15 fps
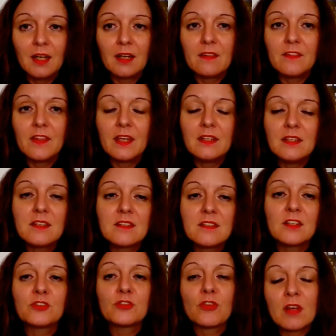And then it's
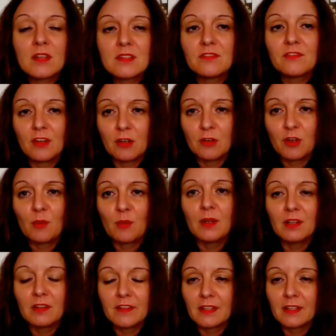the trust
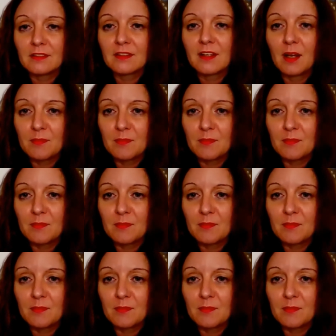variable that